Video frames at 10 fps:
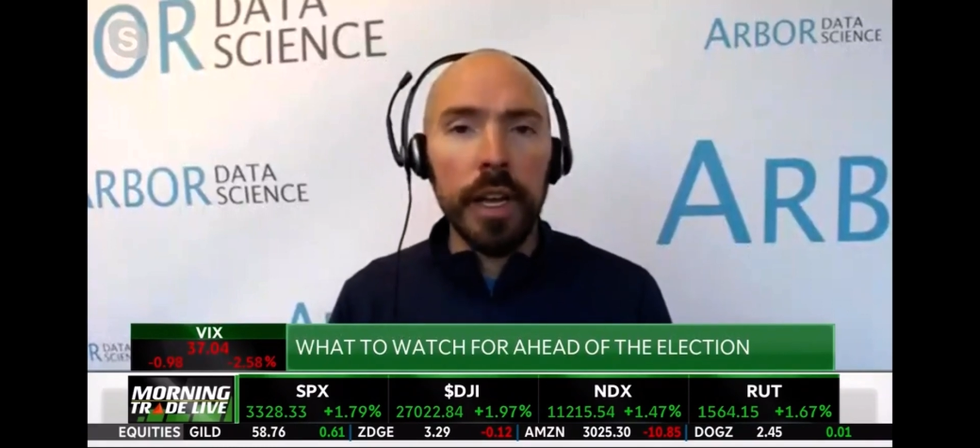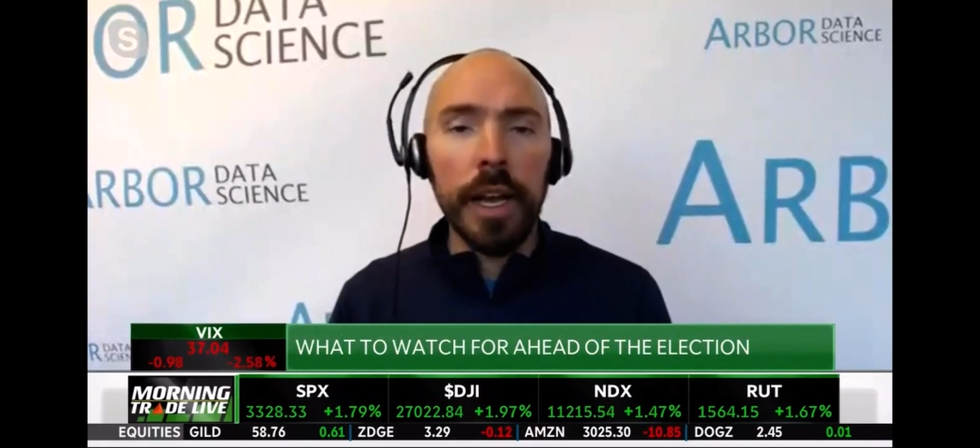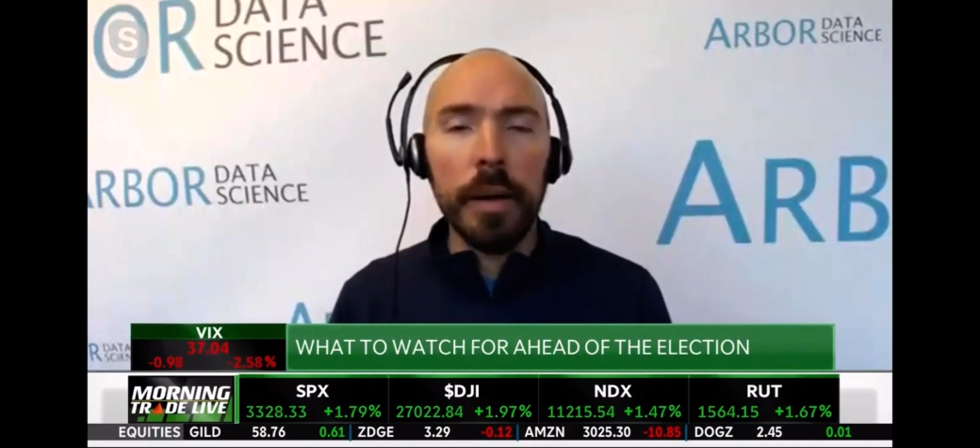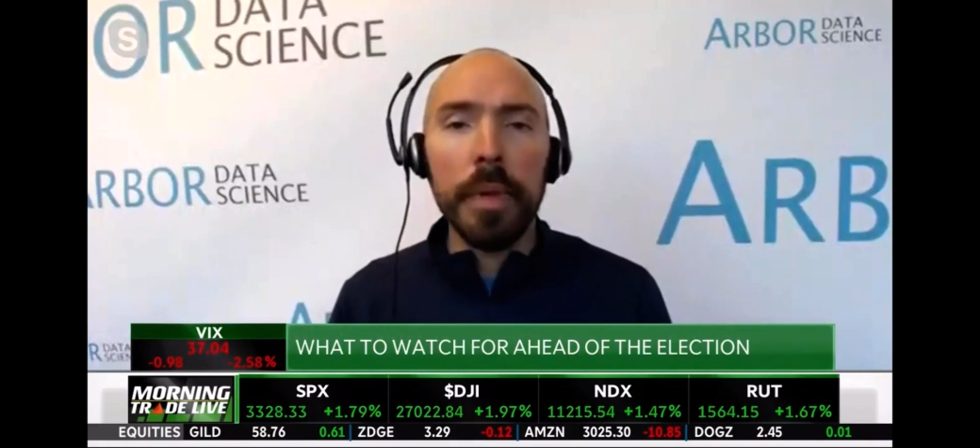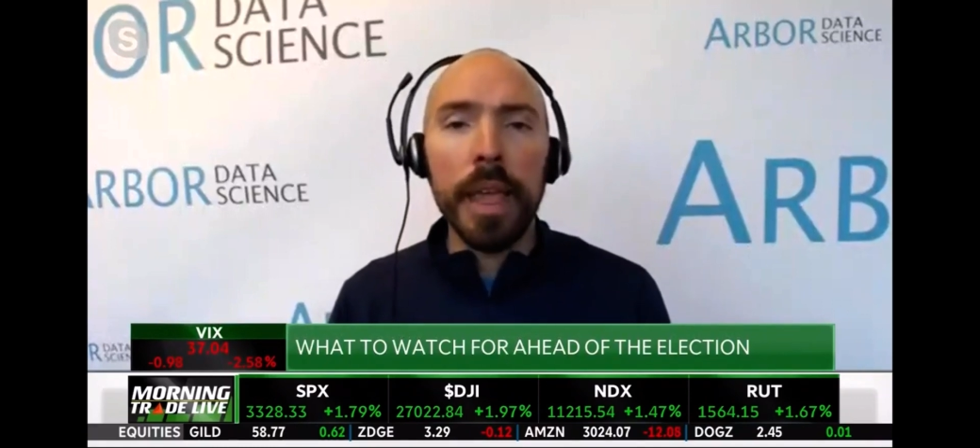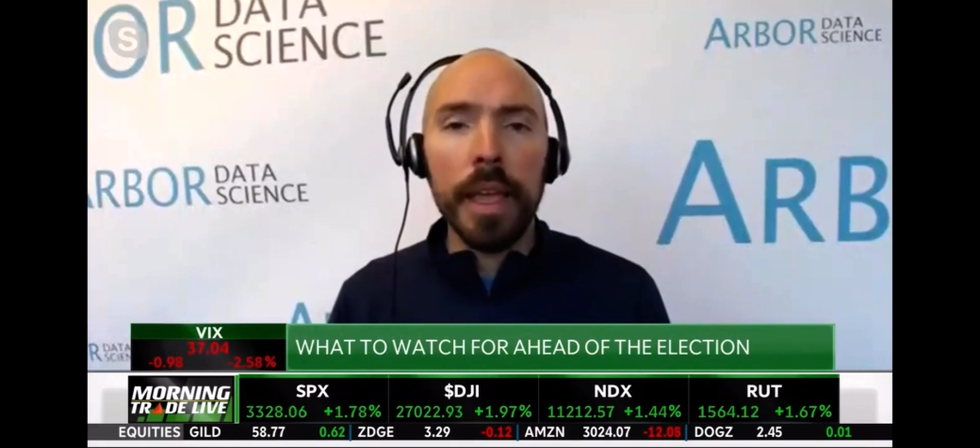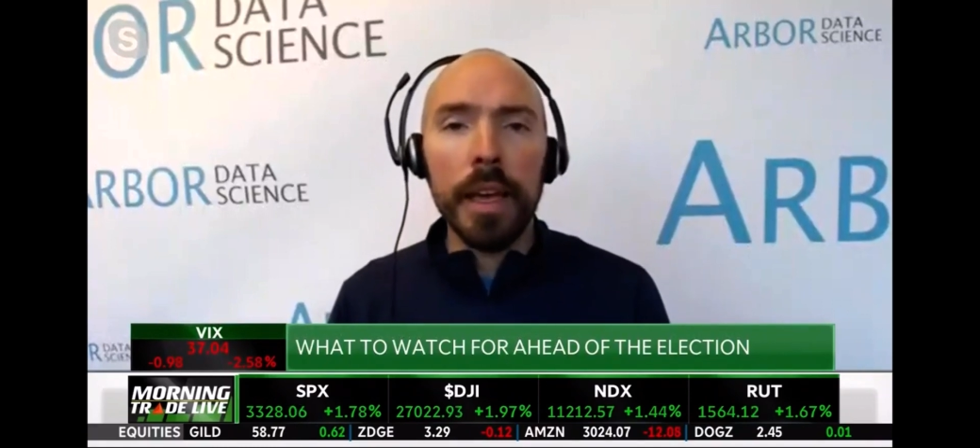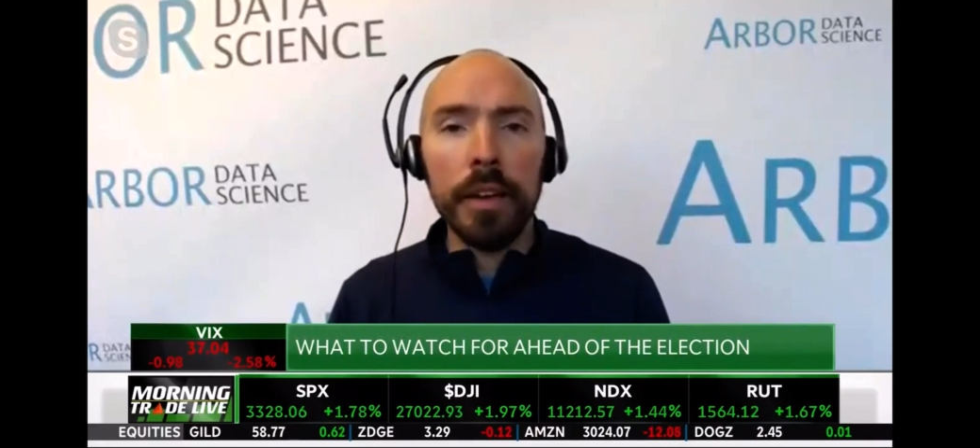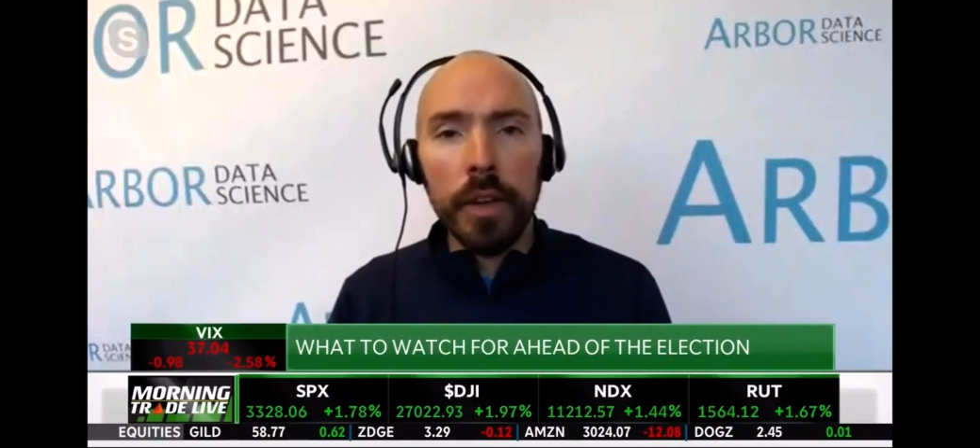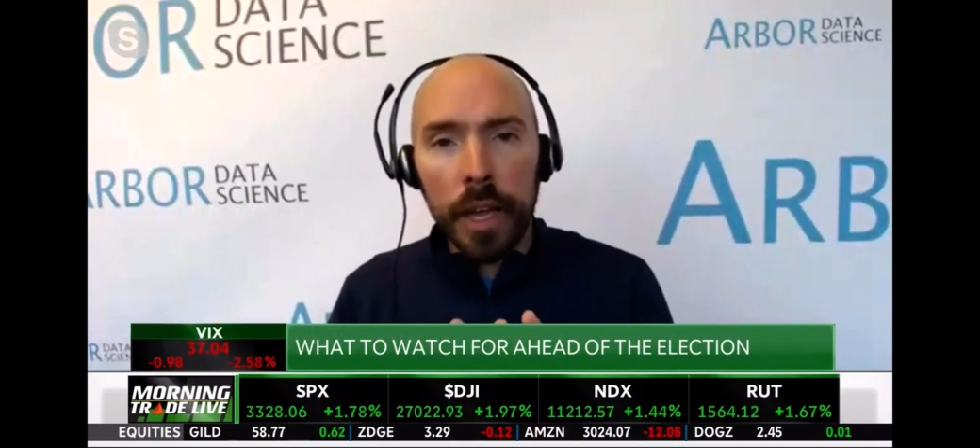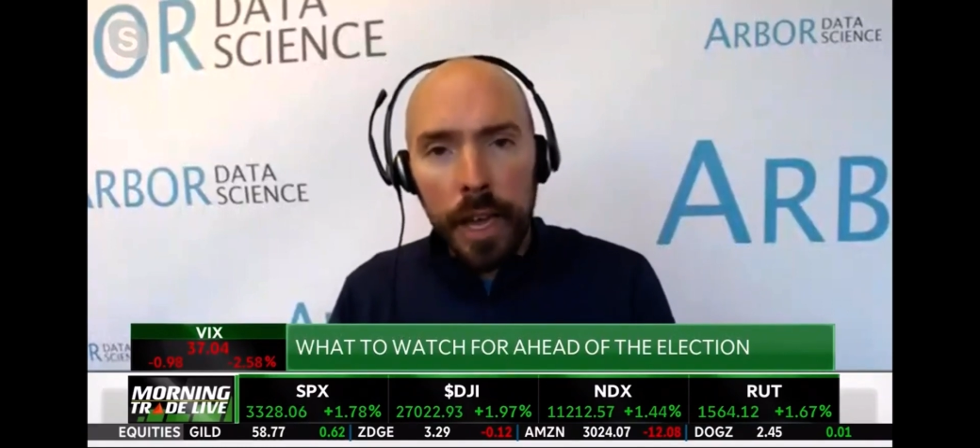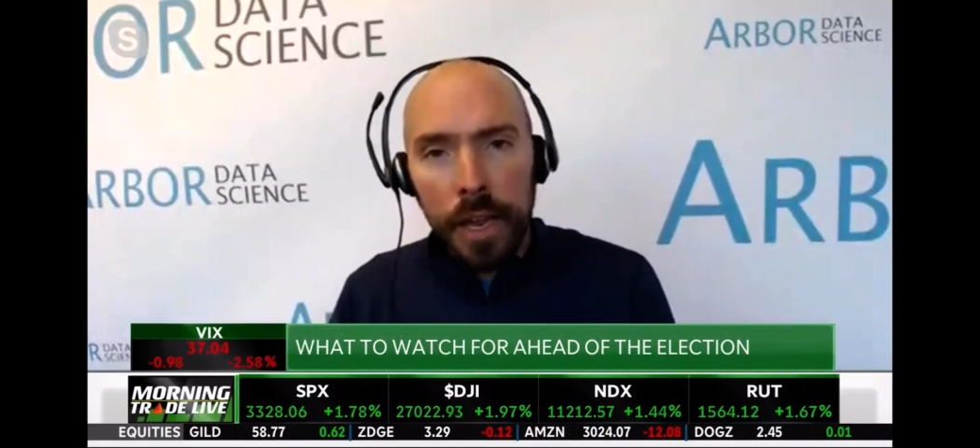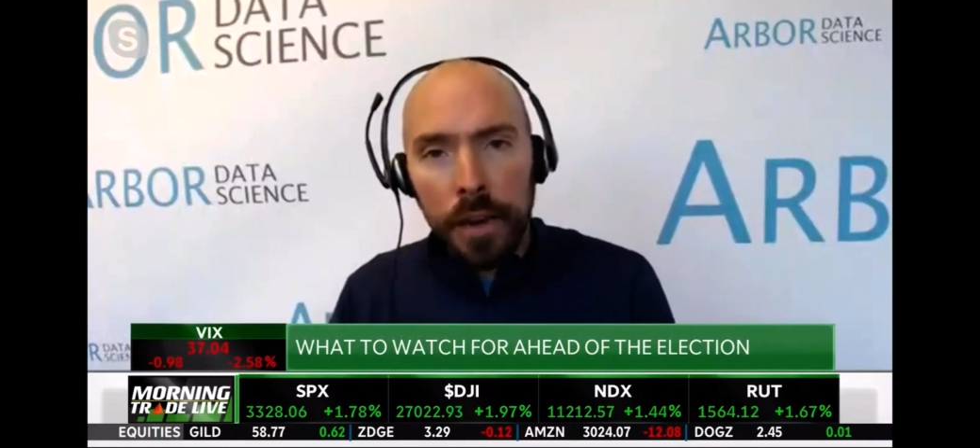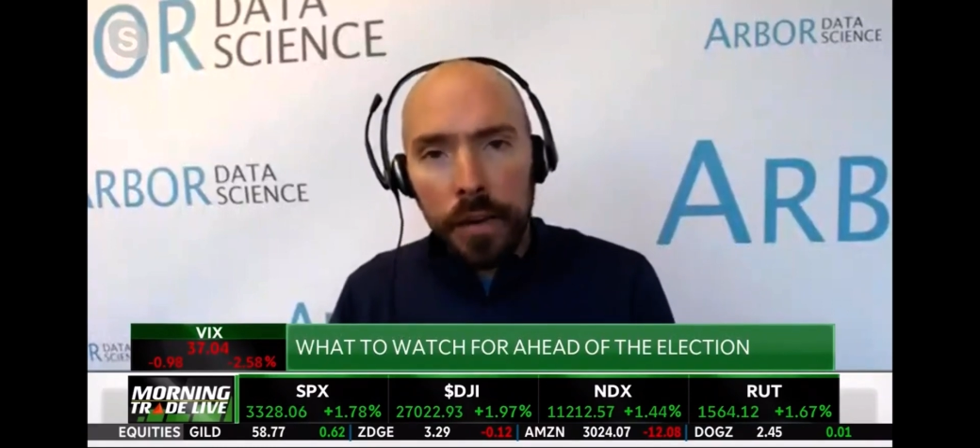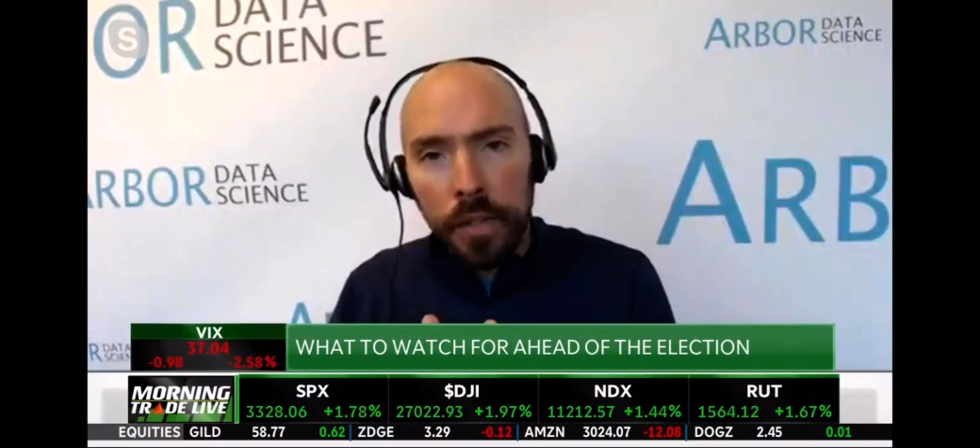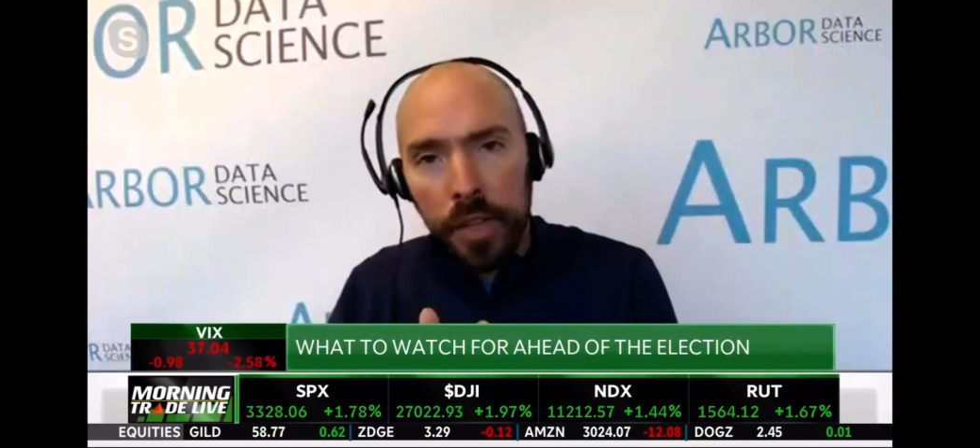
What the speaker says: And again,